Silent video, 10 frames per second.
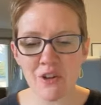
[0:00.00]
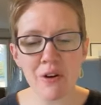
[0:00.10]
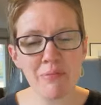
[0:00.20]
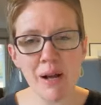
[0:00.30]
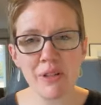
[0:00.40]

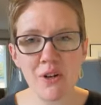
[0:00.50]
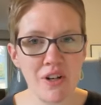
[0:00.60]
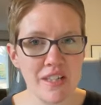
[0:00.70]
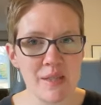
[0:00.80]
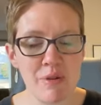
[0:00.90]
You have probably
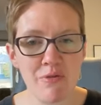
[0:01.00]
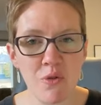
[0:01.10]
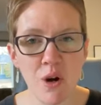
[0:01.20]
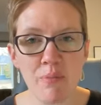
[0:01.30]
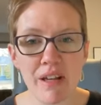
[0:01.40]
heard this
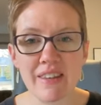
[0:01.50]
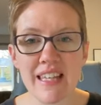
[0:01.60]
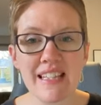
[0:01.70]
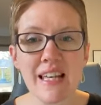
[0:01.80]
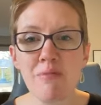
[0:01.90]
before, but
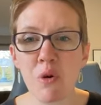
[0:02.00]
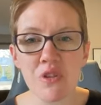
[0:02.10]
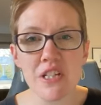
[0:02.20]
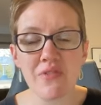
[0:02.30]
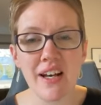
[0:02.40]
they say
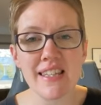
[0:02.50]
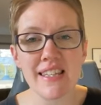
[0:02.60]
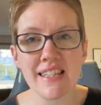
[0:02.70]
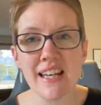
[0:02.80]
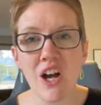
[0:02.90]
most of
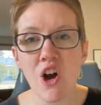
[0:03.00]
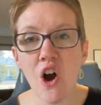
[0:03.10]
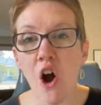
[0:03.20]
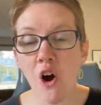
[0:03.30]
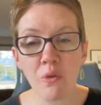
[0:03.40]
us
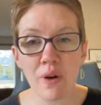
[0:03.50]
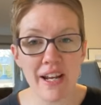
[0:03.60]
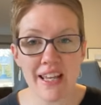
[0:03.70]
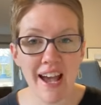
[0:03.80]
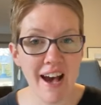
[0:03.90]

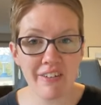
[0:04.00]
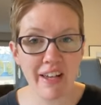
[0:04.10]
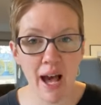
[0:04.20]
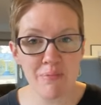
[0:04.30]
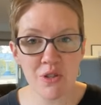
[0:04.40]
already have a
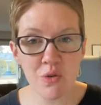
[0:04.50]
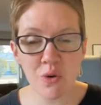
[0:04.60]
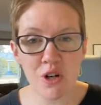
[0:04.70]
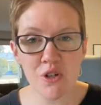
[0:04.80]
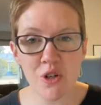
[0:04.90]
capsule
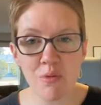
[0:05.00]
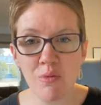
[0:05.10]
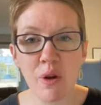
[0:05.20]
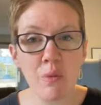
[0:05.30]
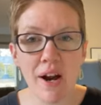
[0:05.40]
wardrobe.
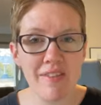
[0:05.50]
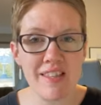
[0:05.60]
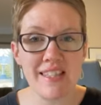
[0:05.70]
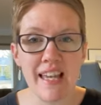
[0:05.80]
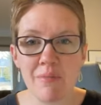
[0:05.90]
We wear
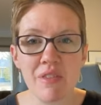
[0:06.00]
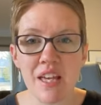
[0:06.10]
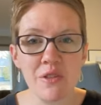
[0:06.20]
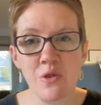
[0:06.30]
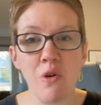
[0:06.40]
the same
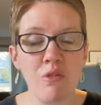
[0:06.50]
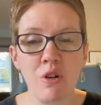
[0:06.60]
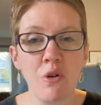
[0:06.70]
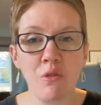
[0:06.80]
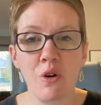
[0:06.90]
things over
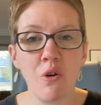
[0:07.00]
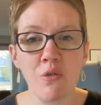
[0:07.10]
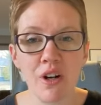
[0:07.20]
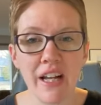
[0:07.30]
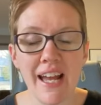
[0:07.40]
and over and
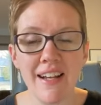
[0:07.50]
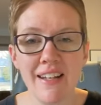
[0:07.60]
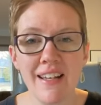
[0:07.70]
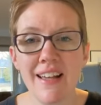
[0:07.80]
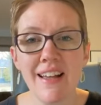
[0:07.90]
over again.